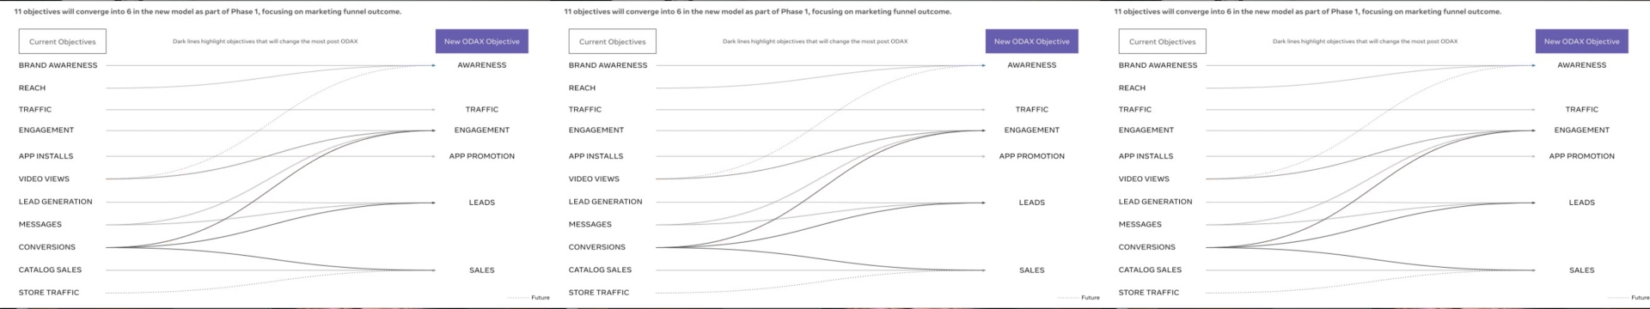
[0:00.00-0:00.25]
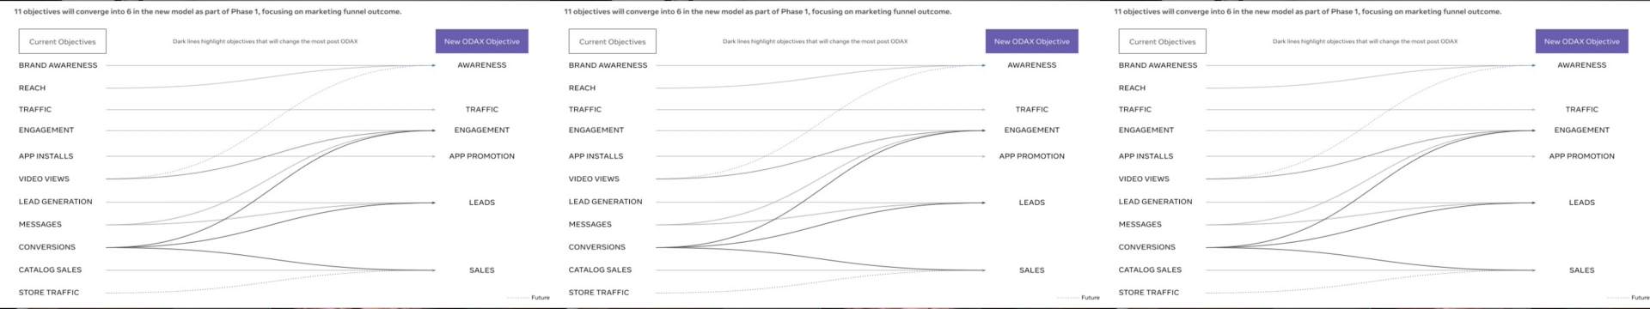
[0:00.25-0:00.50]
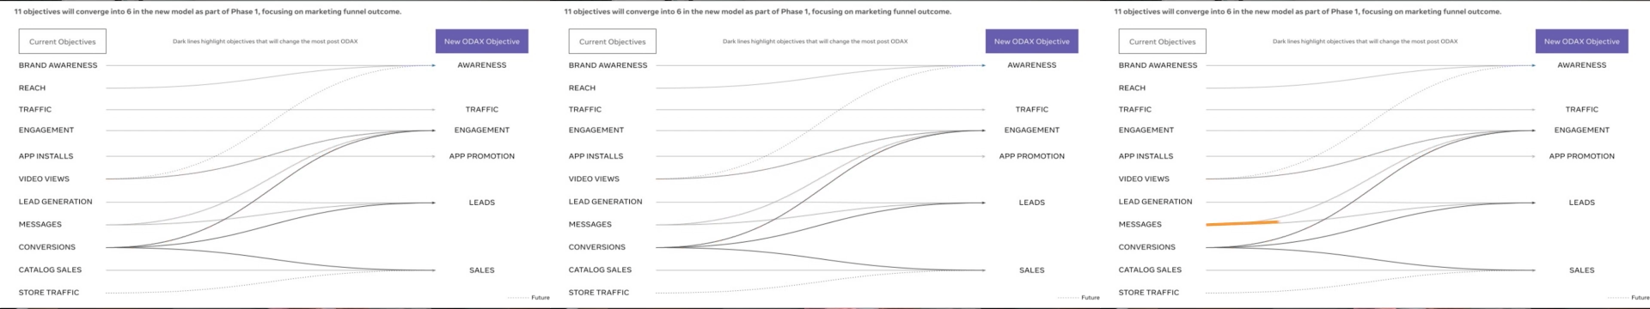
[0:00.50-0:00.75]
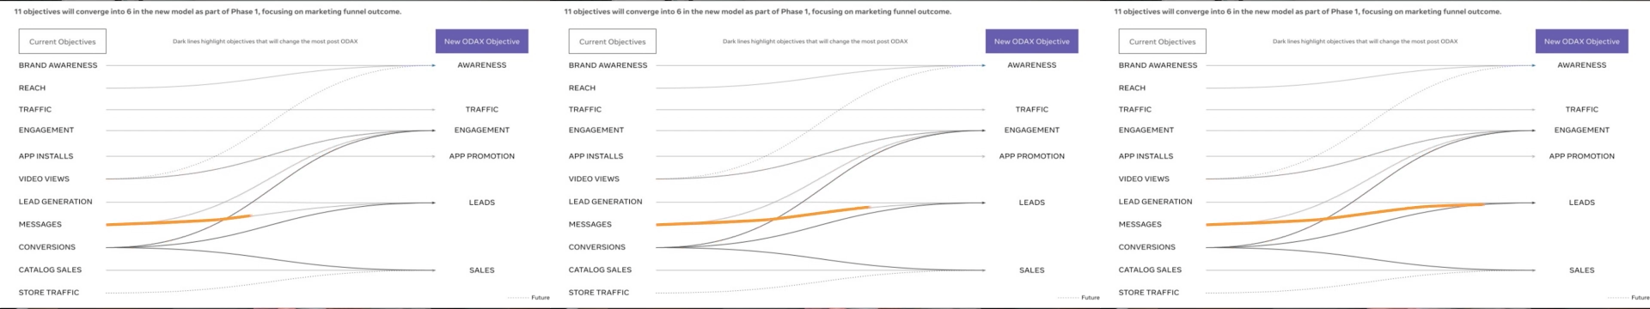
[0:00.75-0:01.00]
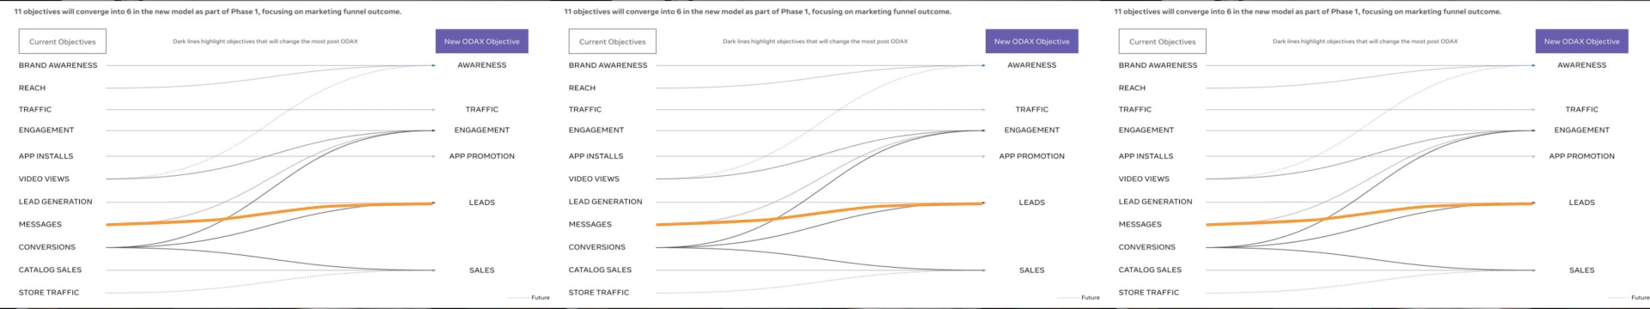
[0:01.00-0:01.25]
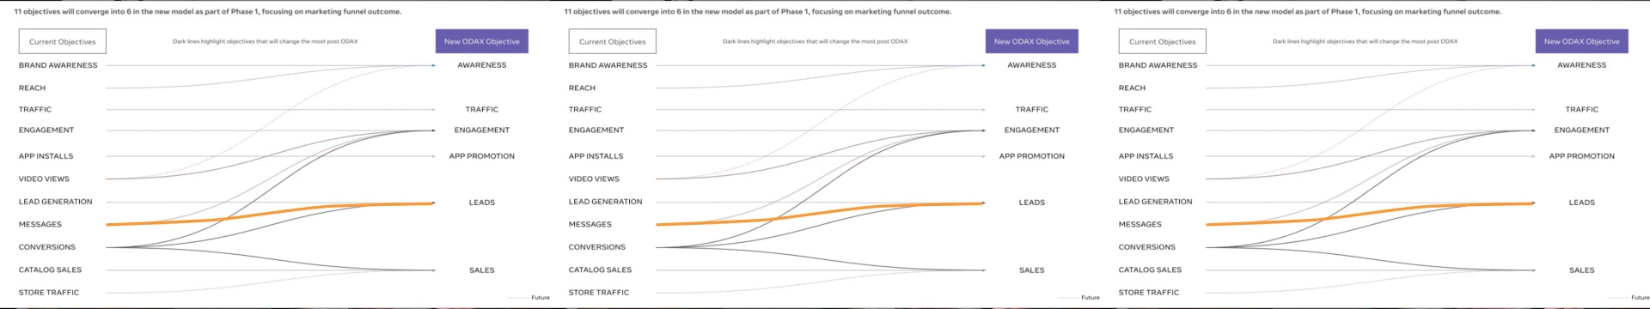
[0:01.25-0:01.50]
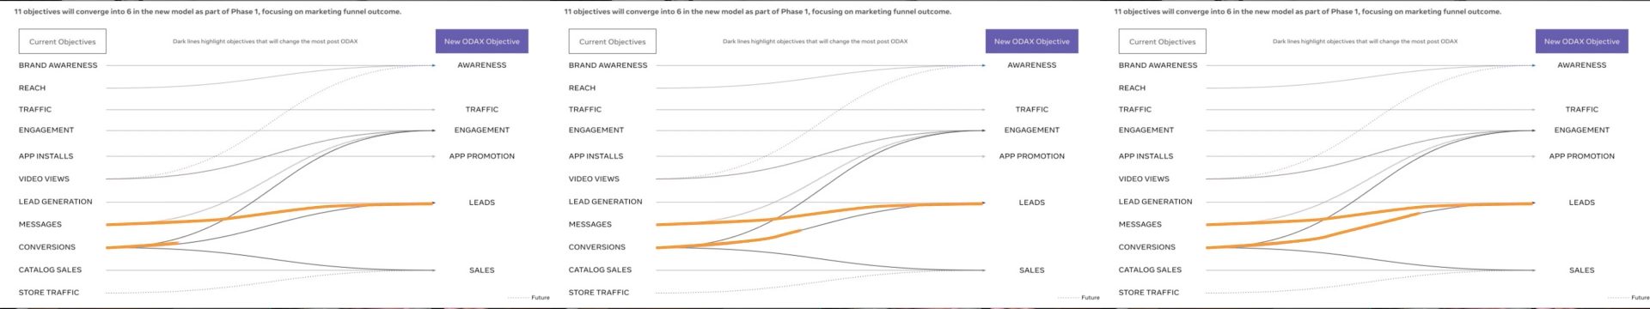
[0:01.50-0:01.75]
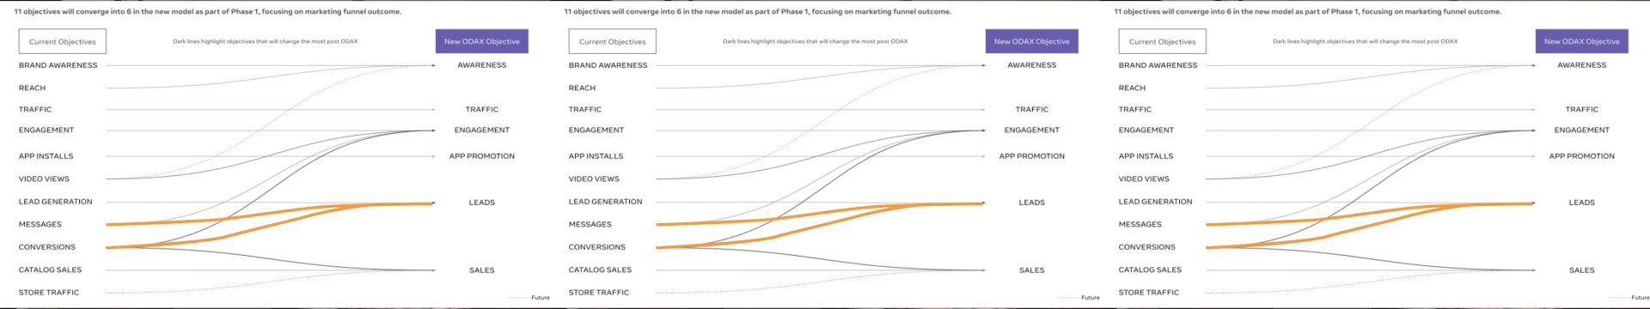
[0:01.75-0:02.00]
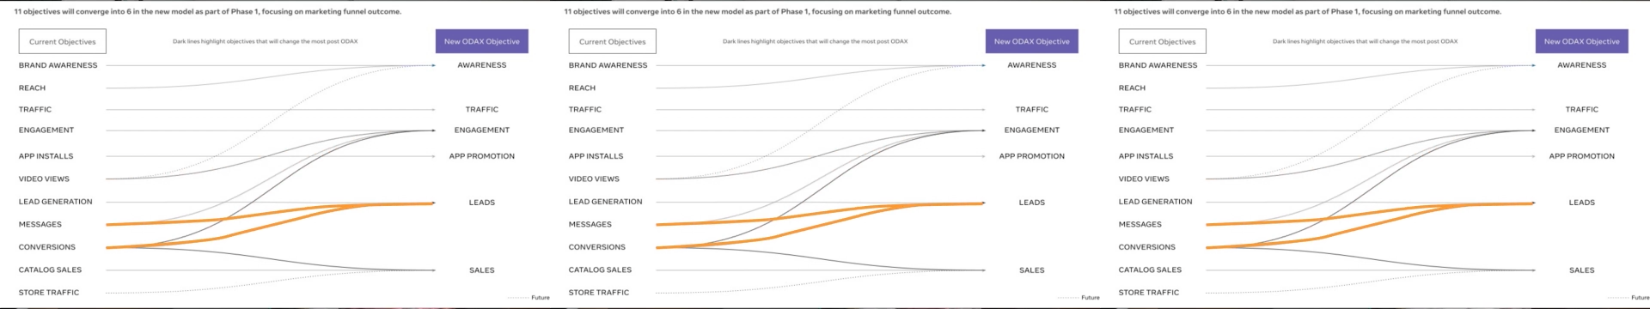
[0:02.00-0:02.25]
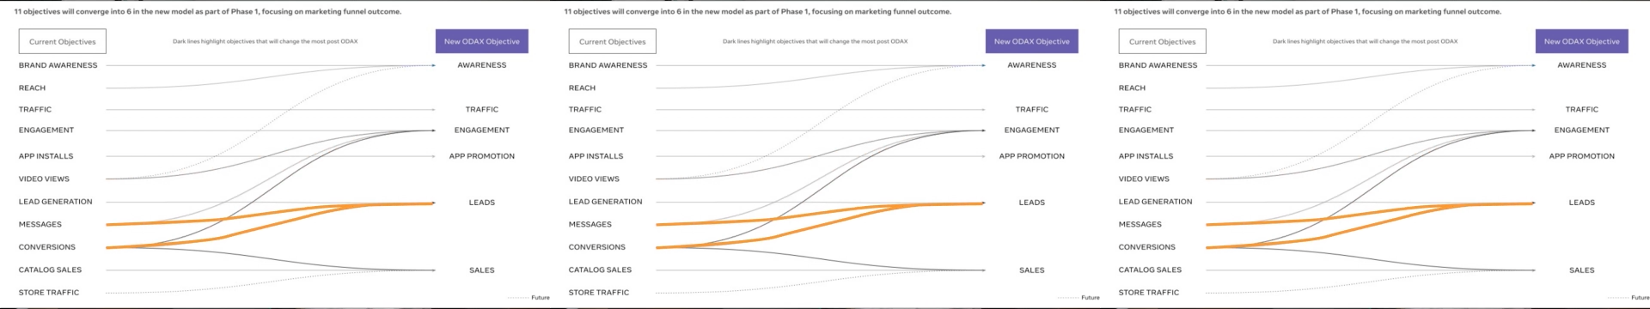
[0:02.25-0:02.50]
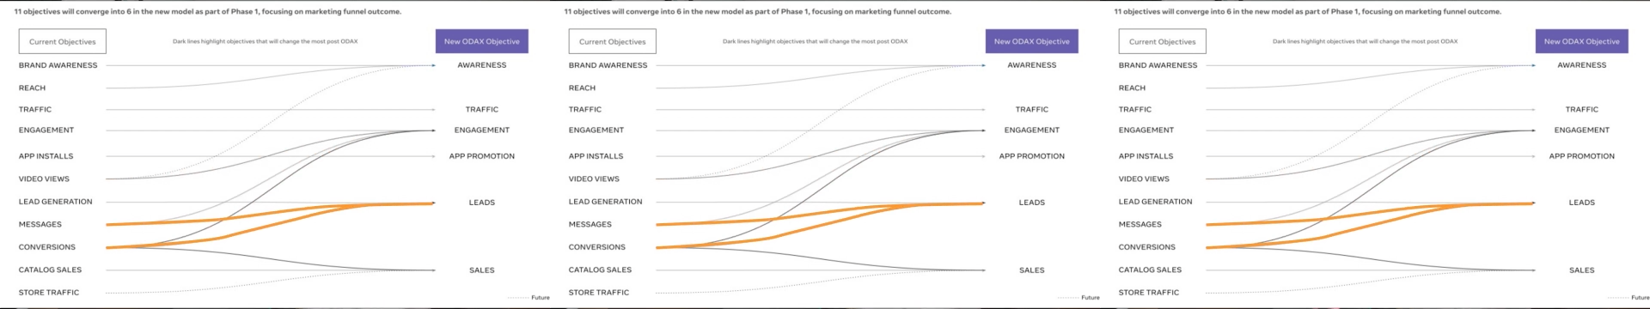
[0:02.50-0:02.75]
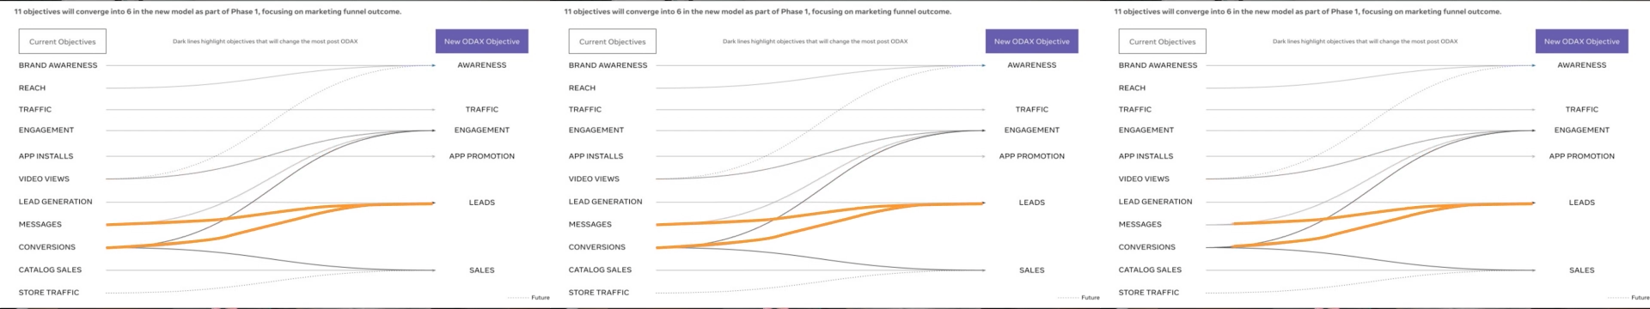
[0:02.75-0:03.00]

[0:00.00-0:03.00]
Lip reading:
(no speaker visible)